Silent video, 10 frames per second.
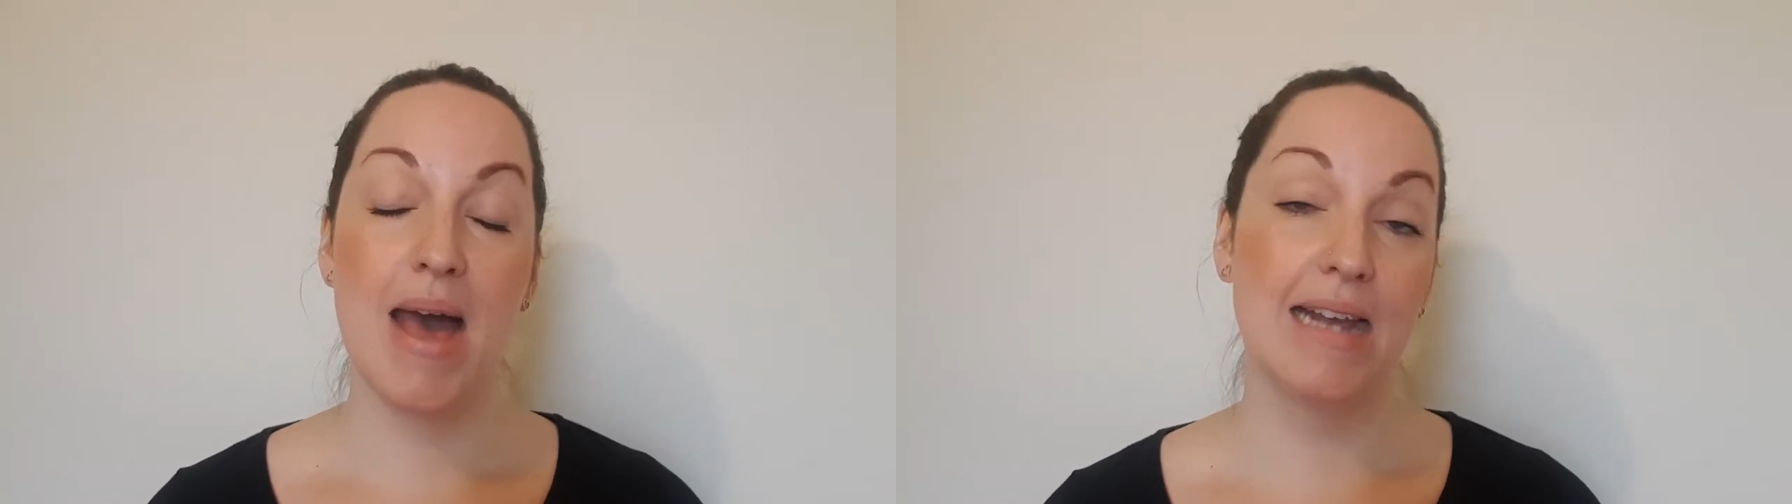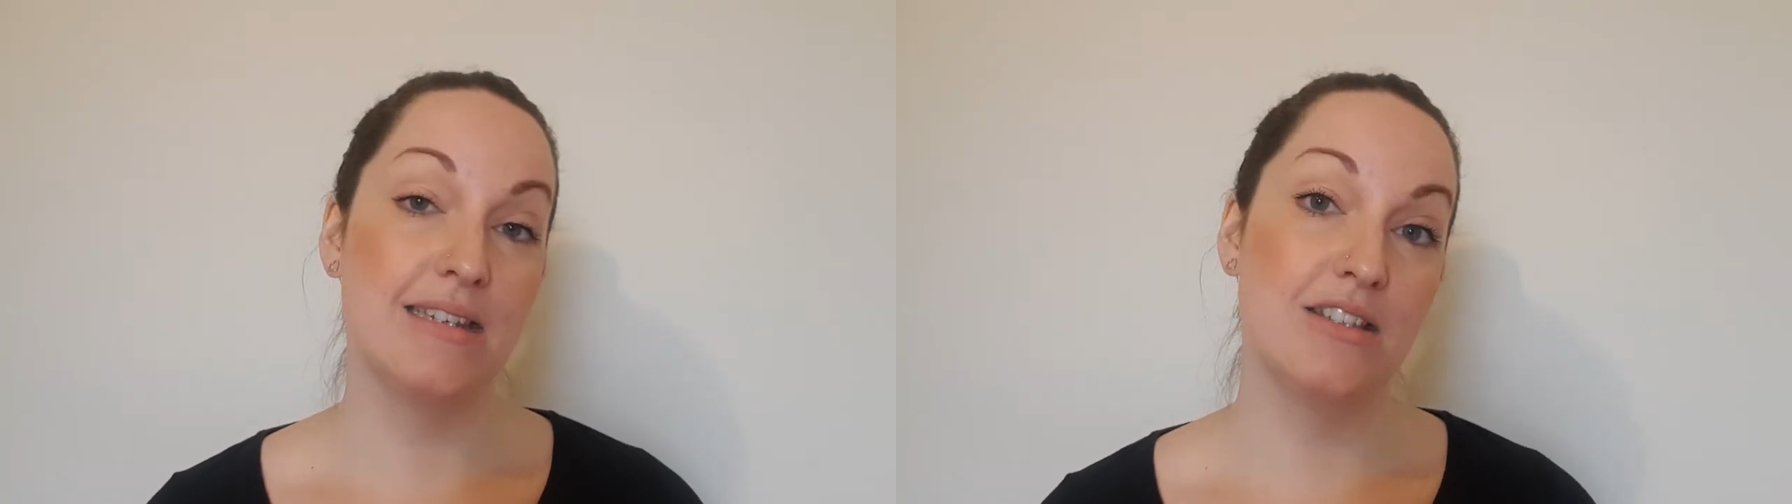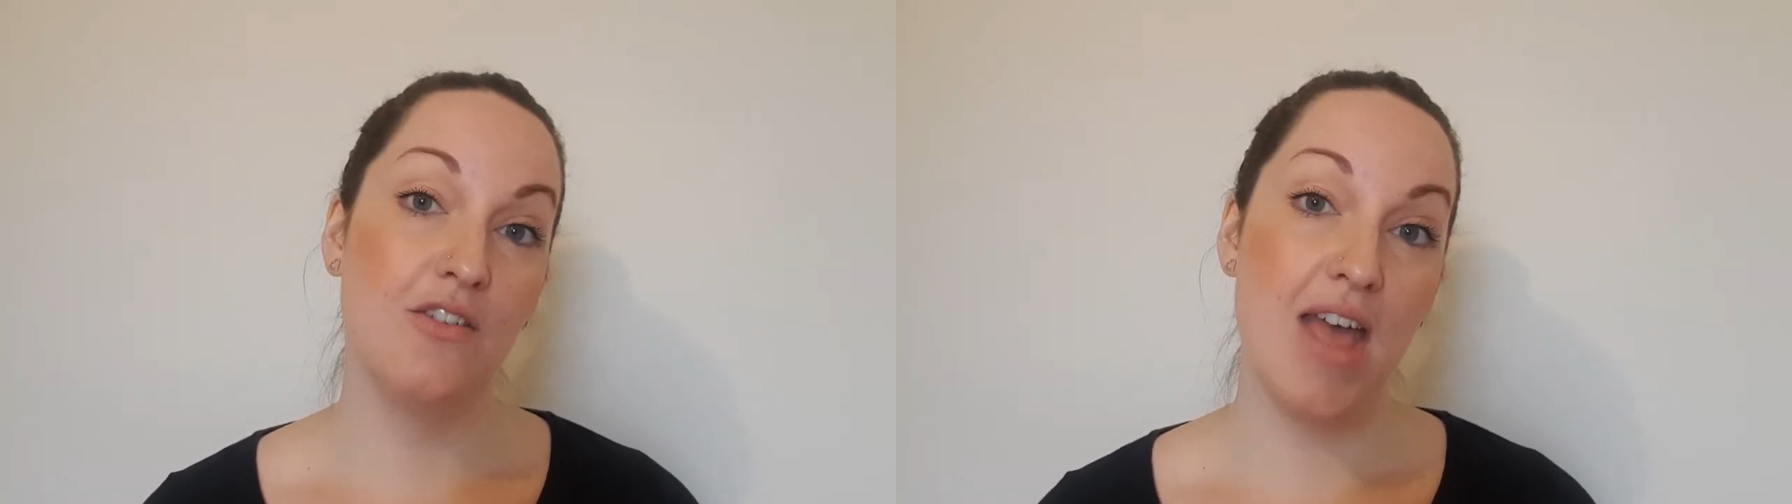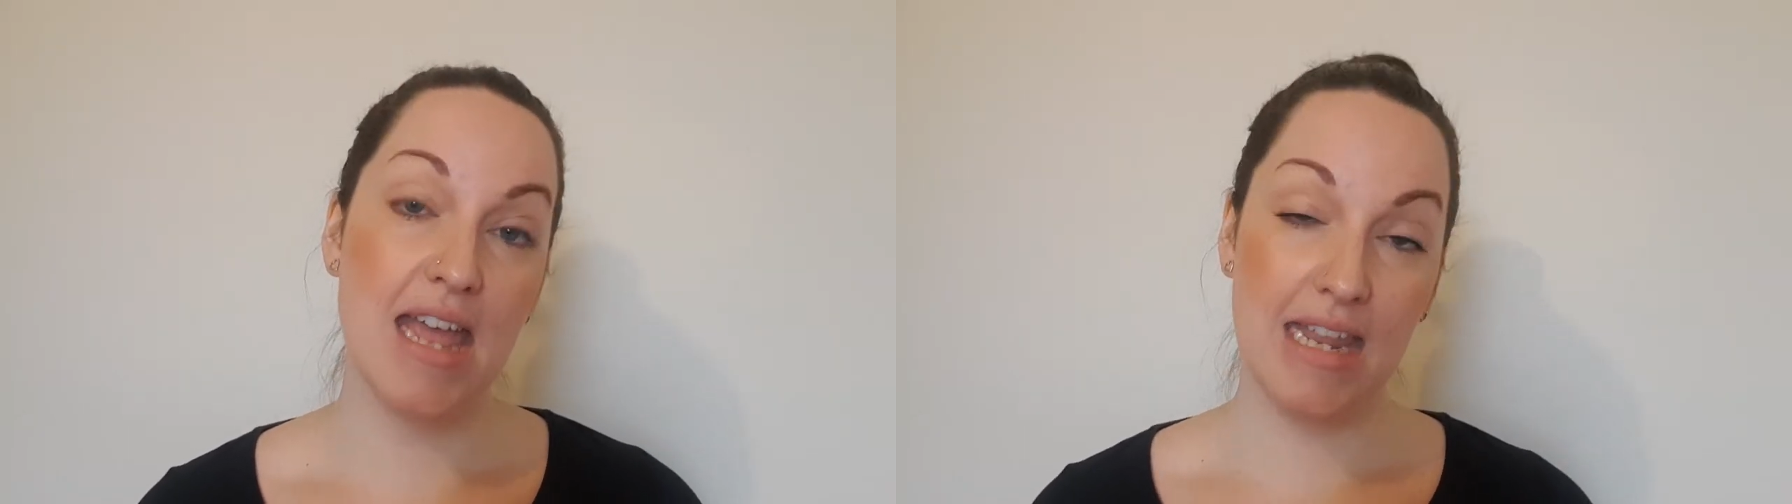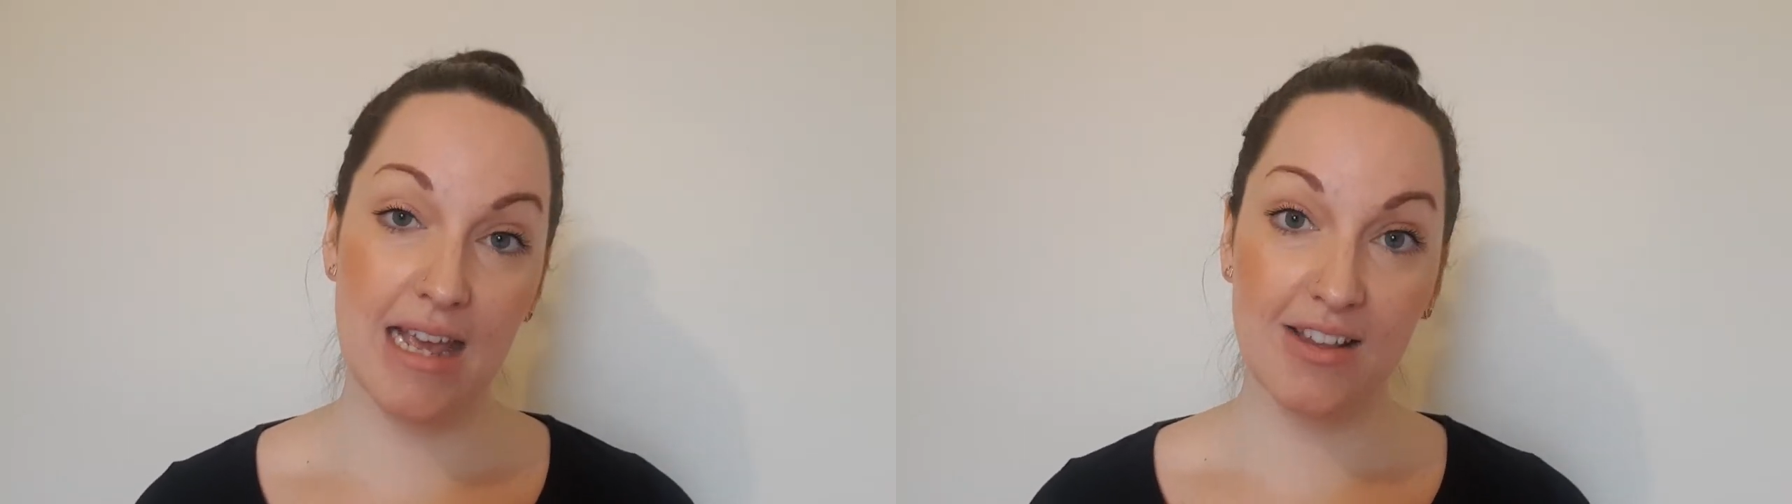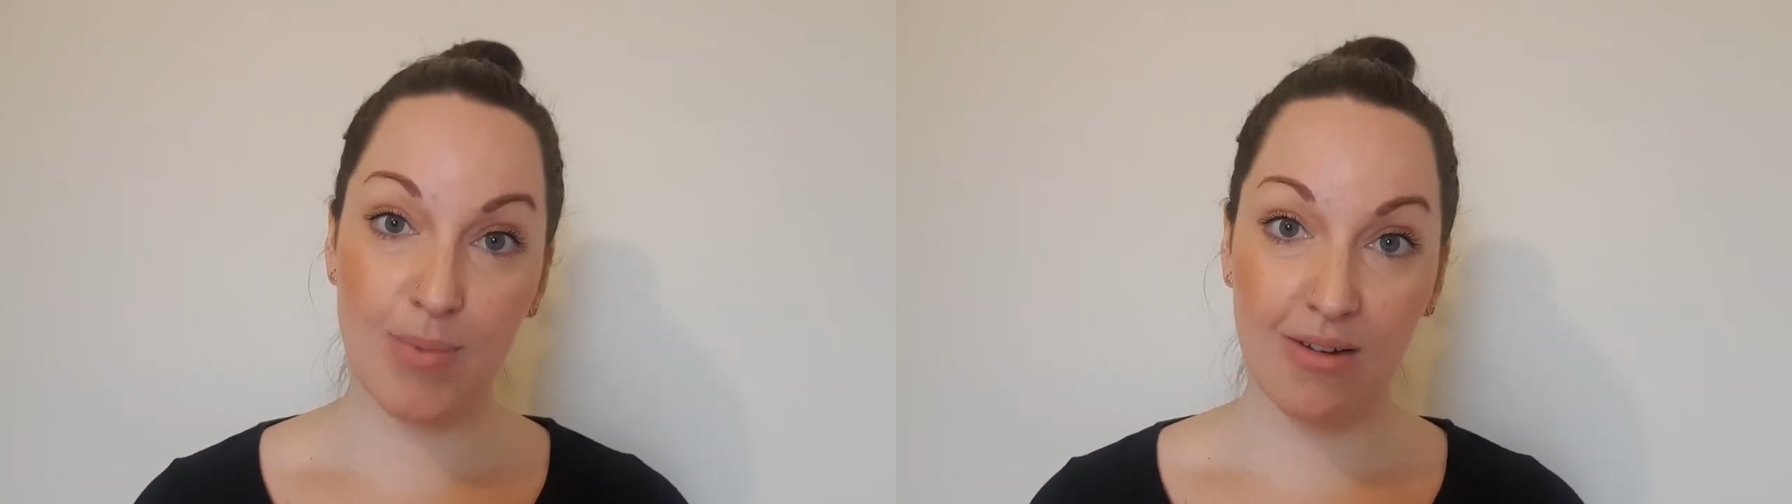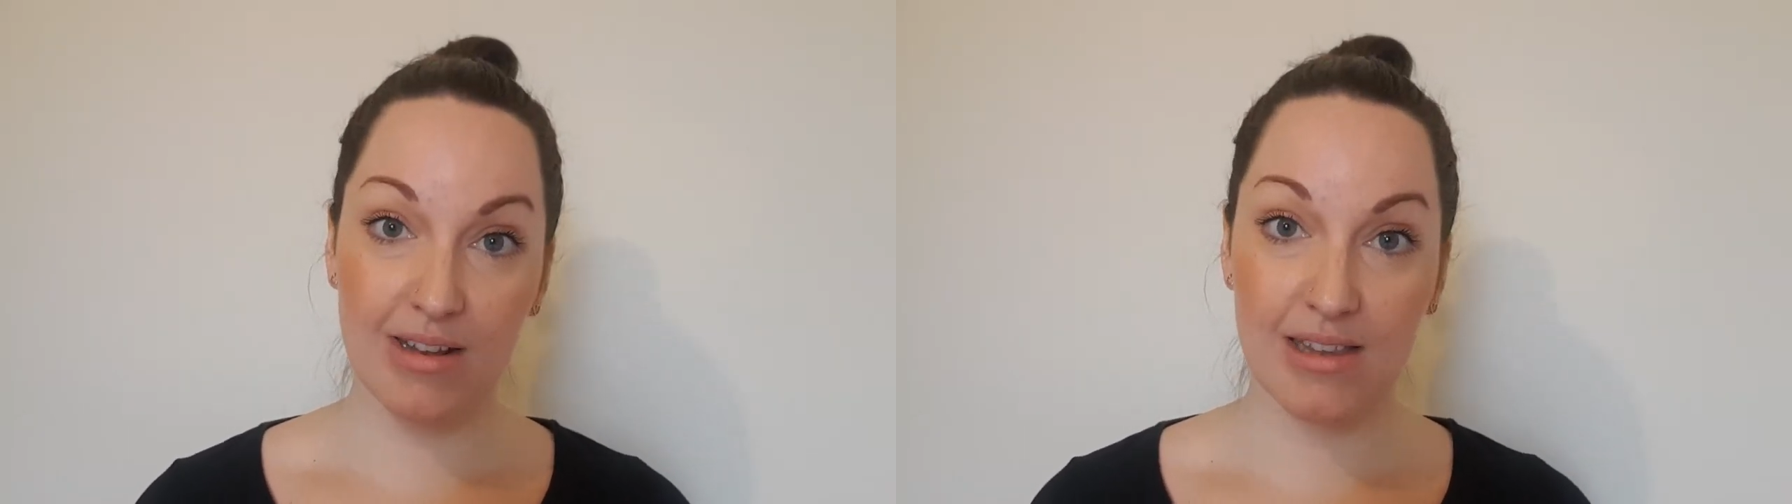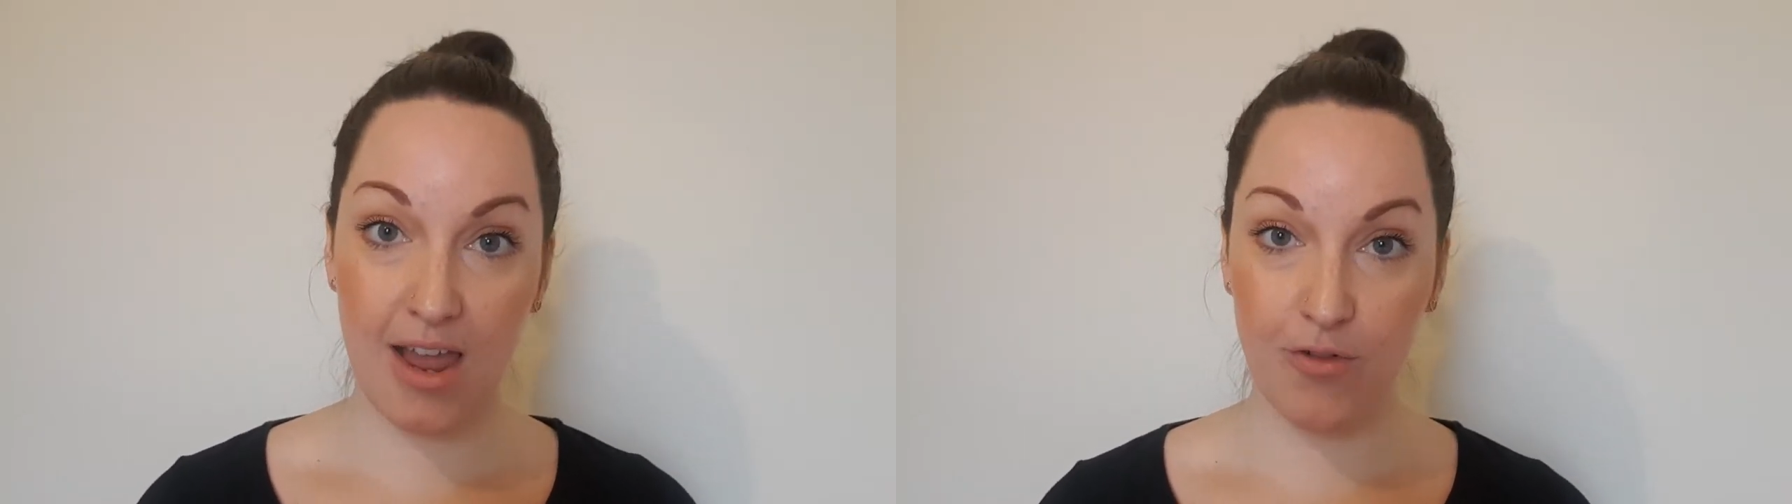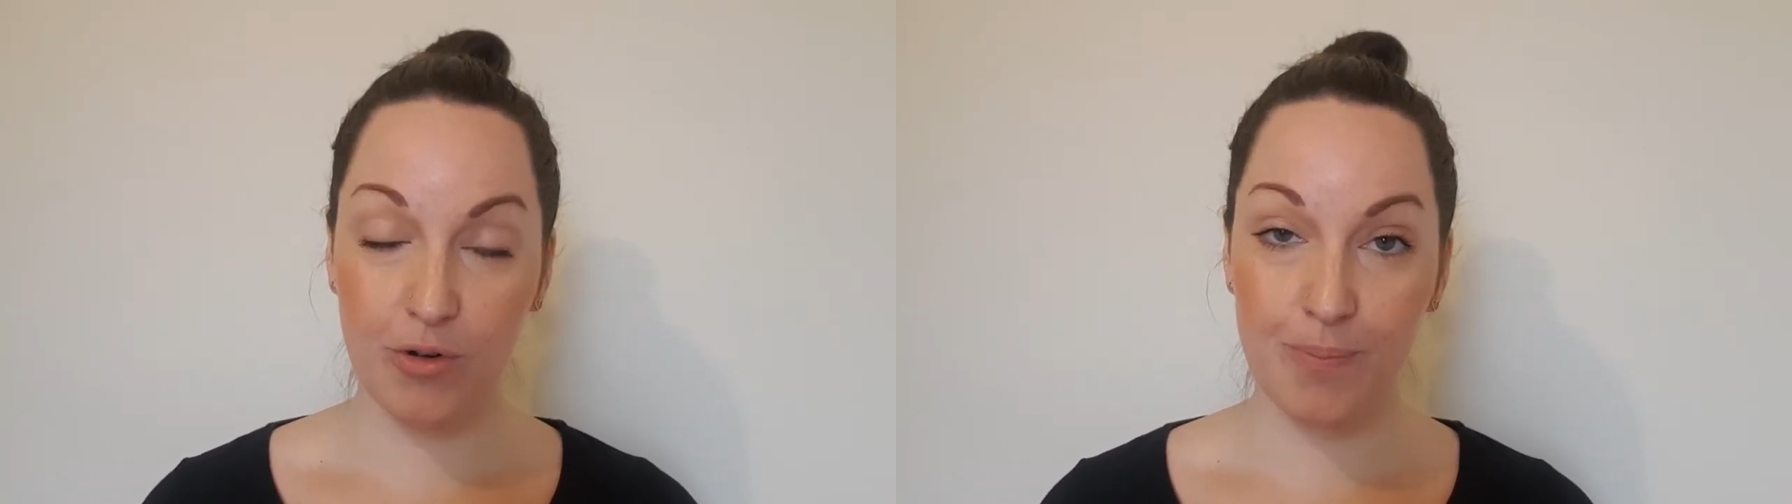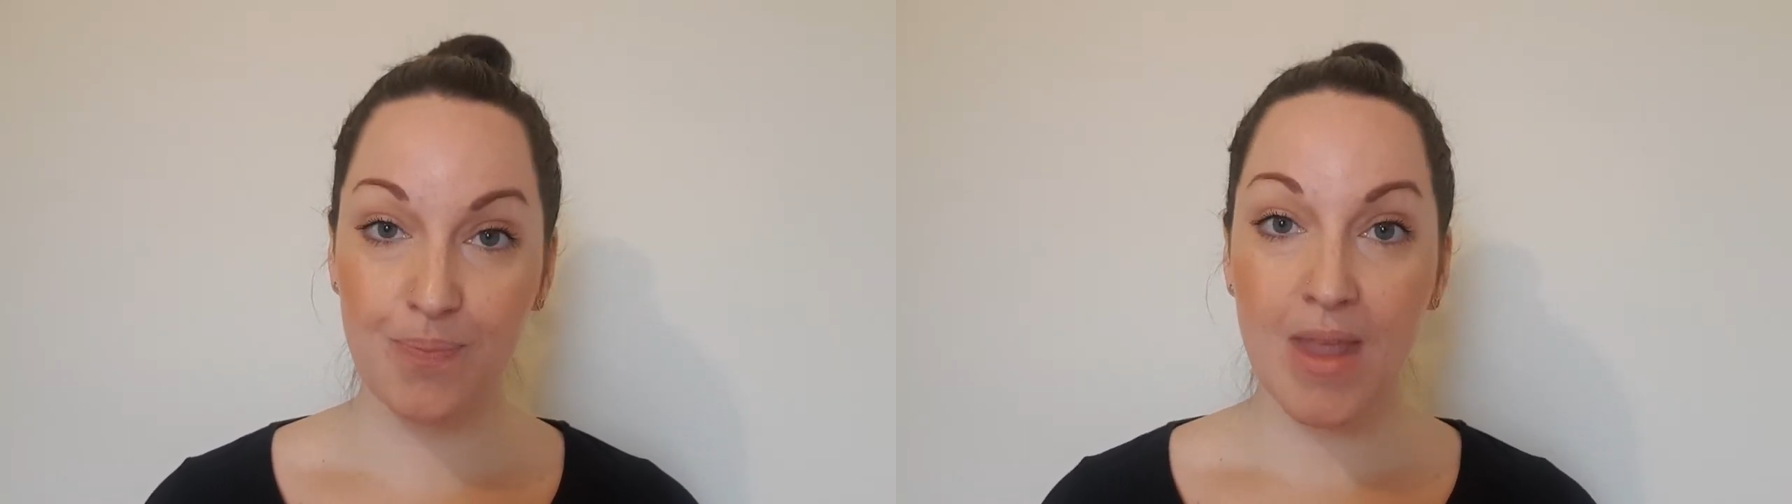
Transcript: actors of any experience level.